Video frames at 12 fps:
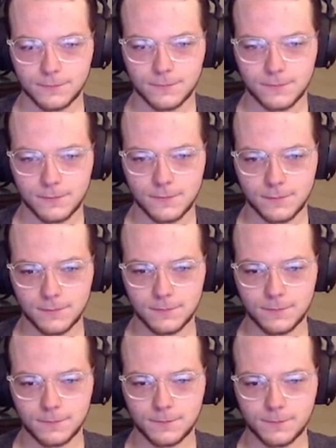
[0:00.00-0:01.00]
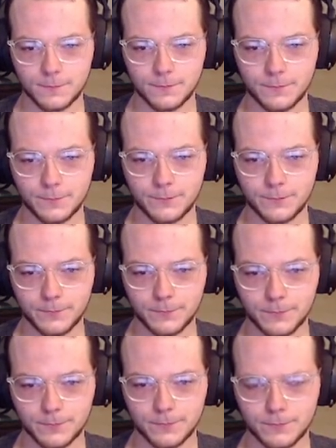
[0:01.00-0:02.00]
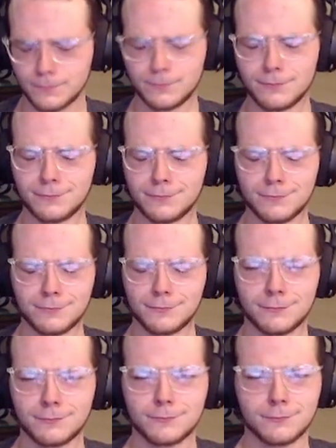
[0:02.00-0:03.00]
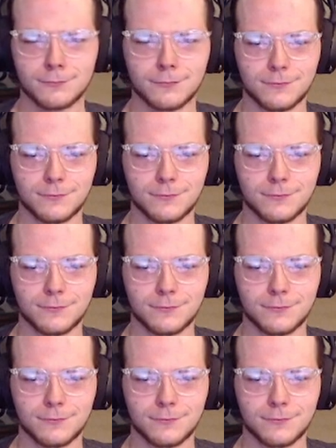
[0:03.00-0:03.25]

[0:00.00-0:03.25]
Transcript: (silent)